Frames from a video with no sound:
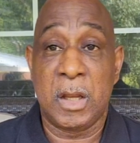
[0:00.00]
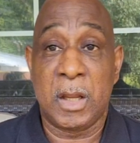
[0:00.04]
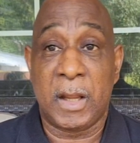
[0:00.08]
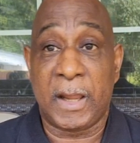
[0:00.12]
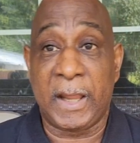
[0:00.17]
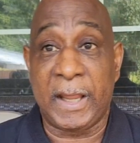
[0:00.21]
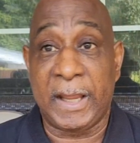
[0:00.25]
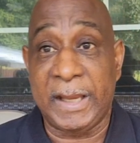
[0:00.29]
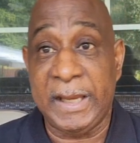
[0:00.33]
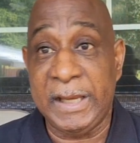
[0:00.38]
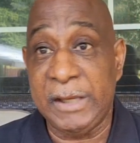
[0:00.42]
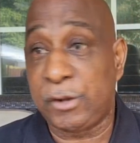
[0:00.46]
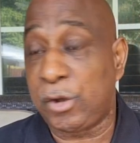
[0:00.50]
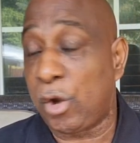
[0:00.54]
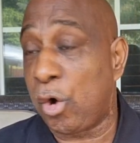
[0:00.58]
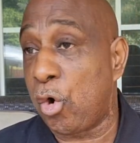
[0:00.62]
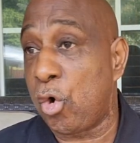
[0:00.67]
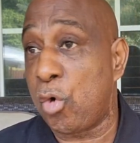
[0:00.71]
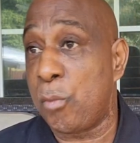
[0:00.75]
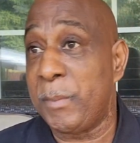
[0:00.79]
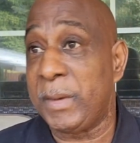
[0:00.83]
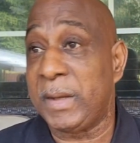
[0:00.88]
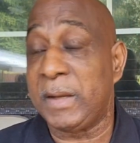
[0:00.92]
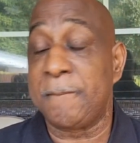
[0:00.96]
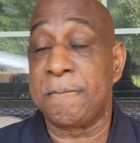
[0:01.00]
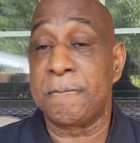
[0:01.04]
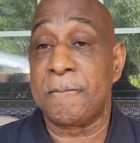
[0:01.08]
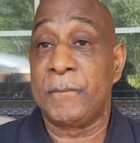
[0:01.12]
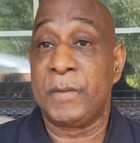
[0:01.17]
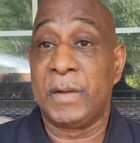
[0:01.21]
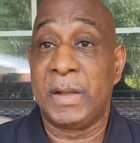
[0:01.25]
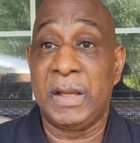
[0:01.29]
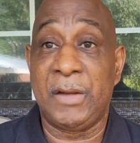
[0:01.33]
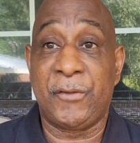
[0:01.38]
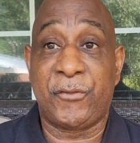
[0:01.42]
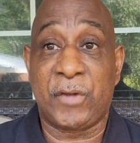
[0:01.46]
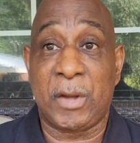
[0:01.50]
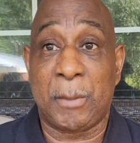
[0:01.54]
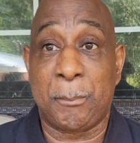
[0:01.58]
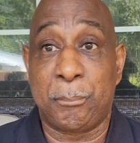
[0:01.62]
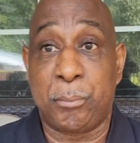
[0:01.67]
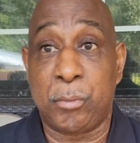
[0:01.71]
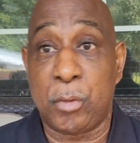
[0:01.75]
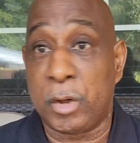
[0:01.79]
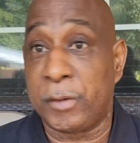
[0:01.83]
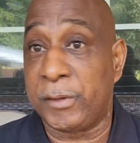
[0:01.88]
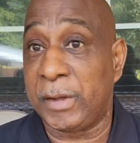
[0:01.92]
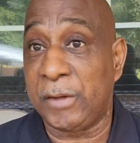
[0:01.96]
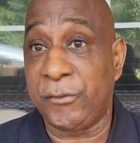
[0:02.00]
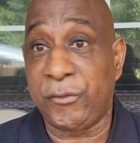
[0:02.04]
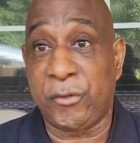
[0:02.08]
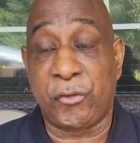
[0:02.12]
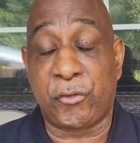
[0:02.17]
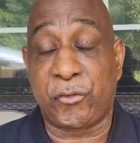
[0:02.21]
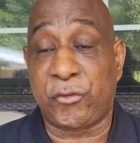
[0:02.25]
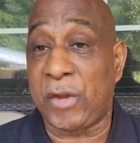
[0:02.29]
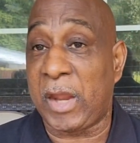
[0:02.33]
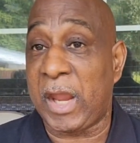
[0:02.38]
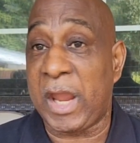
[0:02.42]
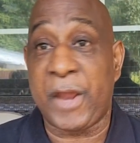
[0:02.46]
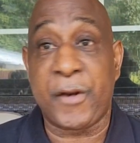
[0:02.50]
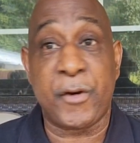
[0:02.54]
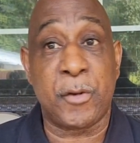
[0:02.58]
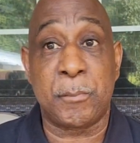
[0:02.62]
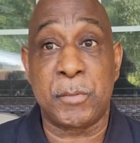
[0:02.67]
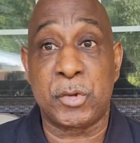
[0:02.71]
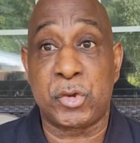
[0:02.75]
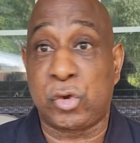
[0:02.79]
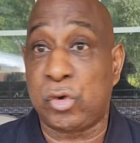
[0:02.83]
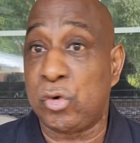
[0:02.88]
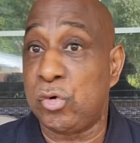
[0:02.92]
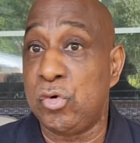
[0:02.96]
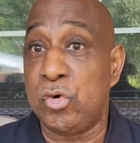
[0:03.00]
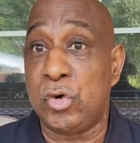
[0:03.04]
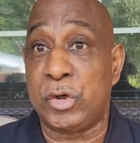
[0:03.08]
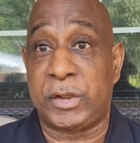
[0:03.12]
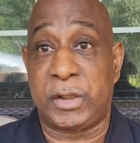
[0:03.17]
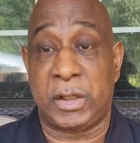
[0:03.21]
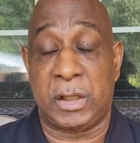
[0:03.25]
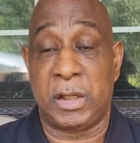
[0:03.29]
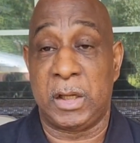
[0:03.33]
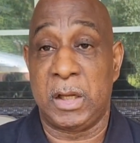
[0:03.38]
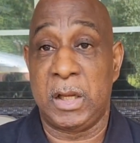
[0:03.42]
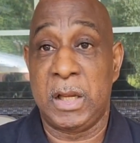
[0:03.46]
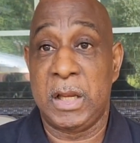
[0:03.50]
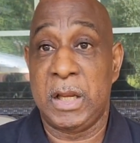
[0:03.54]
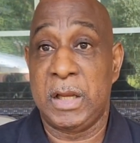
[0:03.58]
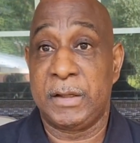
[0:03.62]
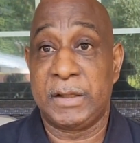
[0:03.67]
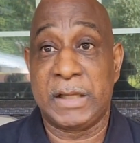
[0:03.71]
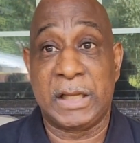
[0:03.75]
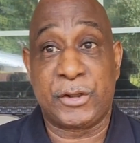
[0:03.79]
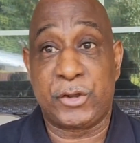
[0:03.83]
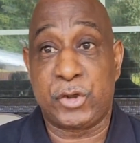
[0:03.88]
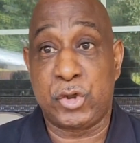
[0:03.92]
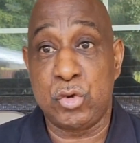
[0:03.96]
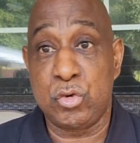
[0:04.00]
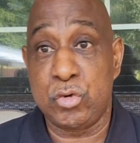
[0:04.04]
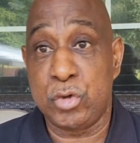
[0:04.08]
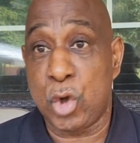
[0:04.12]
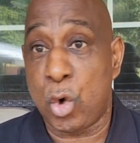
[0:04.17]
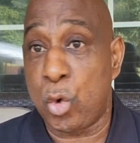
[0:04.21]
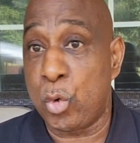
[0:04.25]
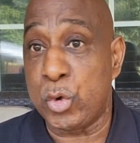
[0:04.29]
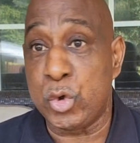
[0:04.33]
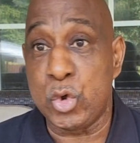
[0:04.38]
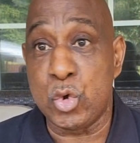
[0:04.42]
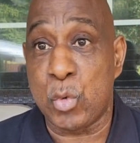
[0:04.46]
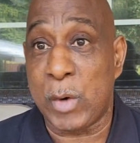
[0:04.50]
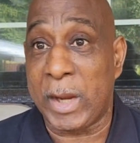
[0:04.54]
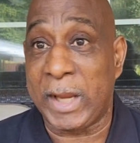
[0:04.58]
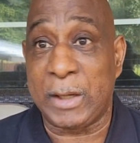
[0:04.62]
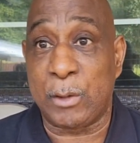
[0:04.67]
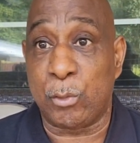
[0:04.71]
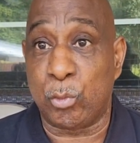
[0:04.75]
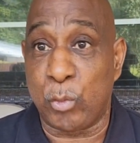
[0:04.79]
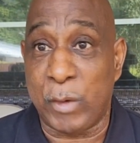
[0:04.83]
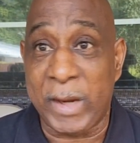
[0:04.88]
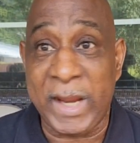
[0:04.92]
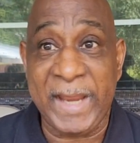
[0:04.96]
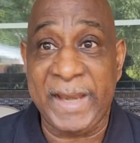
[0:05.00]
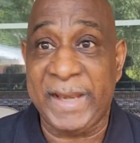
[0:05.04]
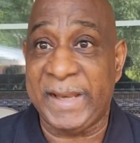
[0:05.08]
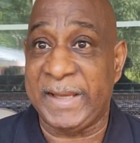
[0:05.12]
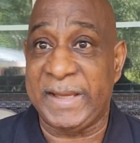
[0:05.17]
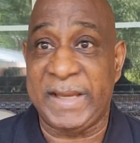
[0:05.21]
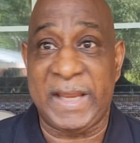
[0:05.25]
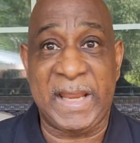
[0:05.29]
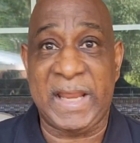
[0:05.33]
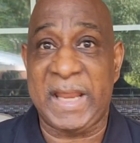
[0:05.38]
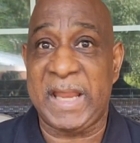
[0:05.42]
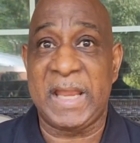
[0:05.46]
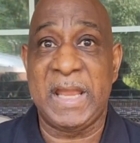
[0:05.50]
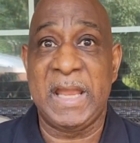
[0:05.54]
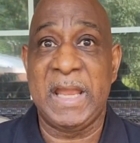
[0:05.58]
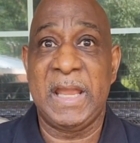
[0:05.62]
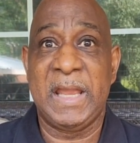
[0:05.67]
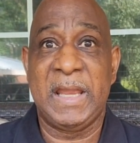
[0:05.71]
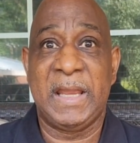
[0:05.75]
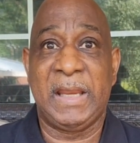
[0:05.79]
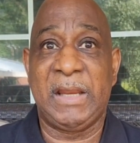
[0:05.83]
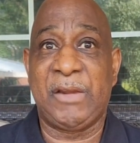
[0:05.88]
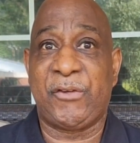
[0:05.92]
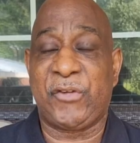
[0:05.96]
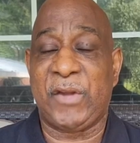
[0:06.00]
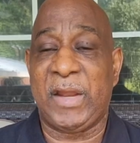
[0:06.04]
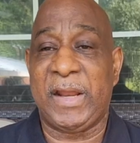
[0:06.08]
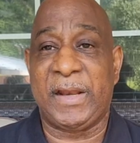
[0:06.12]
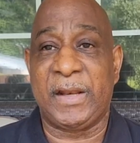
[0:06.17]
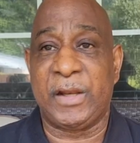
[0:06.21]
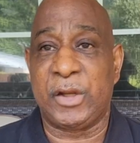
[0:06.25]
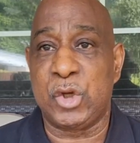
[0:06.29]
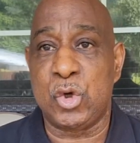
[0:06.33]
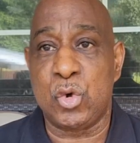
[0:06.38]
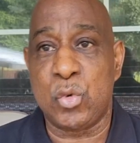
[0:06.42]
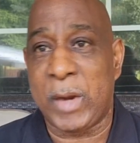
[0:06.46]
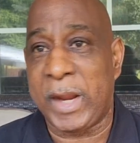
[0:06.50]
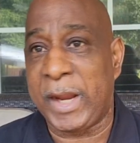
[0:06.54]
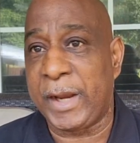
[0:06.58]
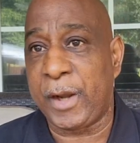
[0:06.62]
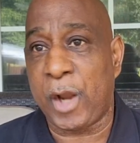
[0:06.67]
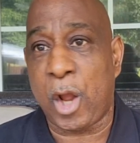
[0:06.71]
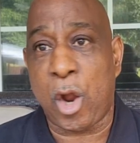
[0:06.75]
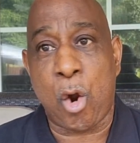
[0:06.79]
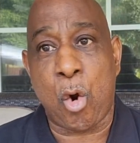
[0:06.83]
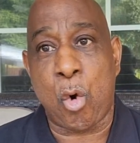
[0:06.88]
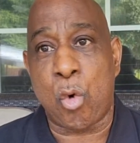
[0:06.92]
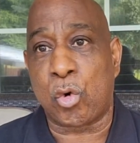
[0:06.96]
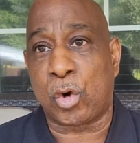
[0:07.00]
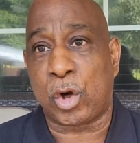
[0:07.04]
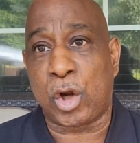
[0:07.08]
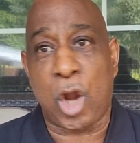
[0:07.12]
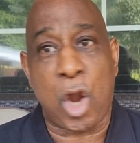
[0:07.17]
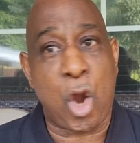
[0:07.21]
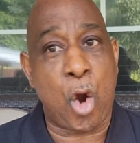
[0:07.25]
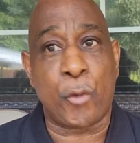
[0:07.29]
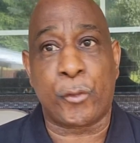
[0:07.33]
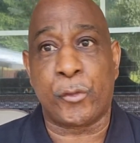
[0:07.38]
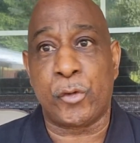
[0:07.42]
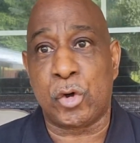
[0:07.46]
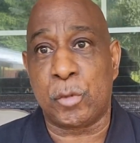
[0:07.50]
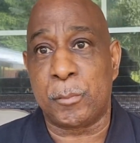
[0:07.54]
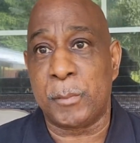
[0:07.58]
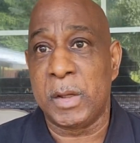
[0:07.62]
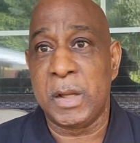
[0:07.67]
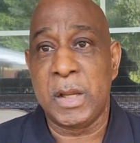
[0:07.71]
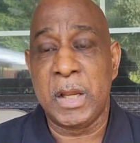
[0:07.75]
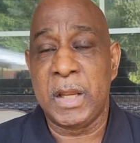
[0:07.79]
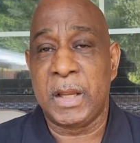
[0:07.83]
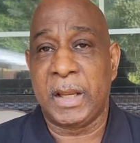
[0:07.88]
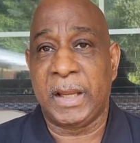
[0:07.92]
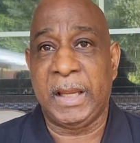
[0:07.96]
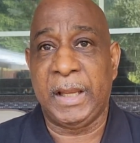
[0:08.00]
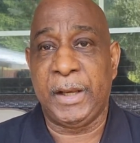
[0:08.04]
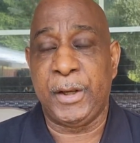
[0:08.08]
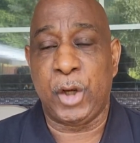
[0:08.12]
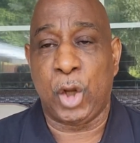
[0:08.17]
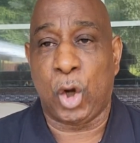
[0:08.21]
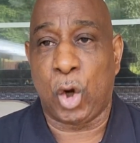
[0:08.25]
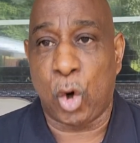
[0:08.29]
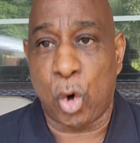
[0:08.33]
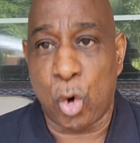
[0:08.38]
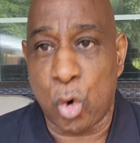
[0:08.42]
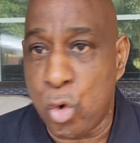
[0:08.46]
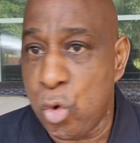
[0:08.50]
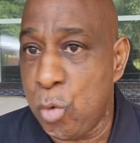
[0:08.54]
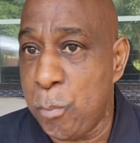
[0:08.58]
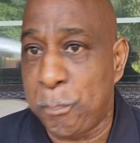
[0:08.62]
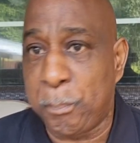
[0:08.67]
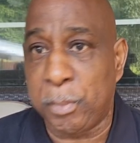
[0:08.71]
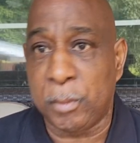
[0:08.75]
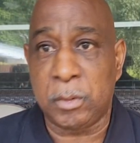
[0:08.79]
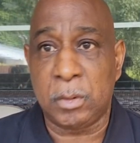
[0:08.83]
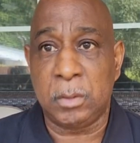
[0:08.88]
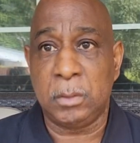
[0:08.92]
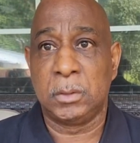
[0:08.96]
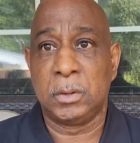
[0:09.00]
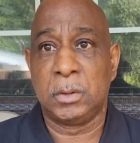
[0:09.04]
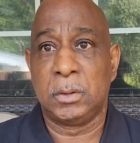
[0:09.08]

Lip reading: And he told me, he said, bro, that's a sign of maturity, that you know you ain't ready yet. He said that you ain't all caught up in the hoopla